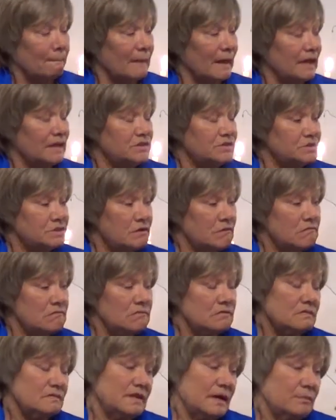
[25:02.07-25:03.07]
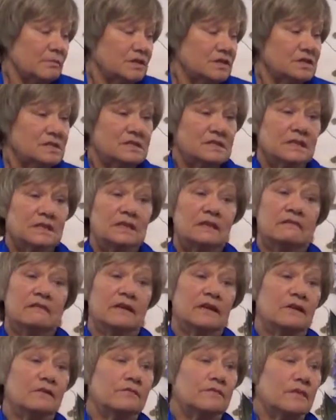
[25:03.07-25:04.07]
And so they were just sitting
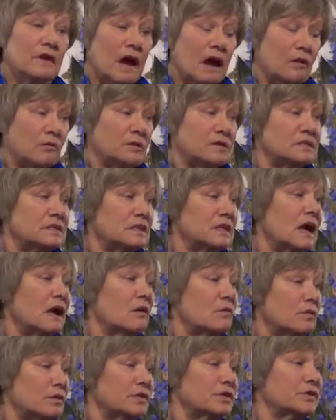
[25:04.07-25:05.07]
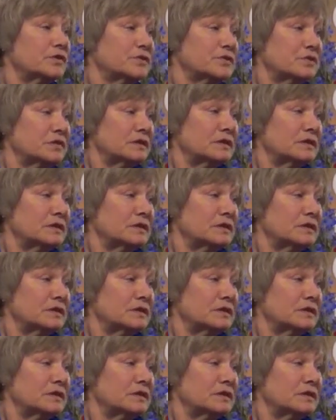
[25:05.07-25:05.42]
there for hours and hours,